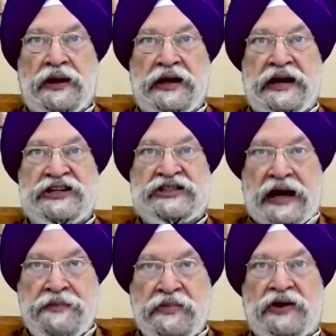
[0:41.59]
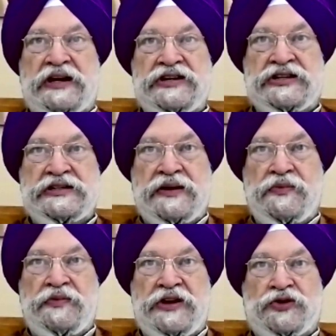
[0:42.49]
There is some
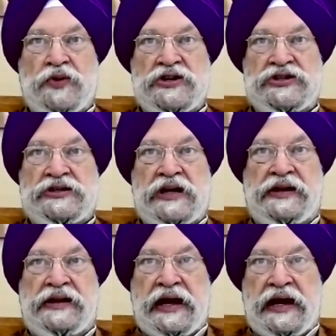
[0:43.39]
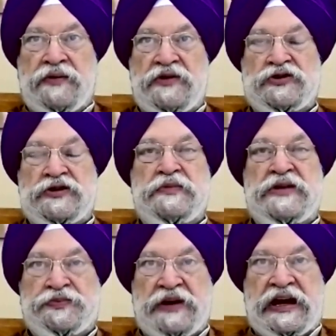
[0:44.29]
criticism which was uh, there, which was
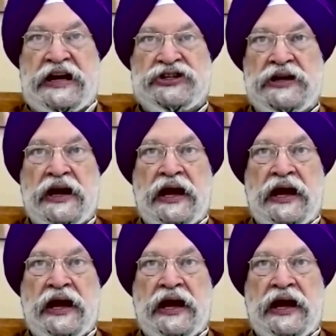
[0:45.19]
misplaced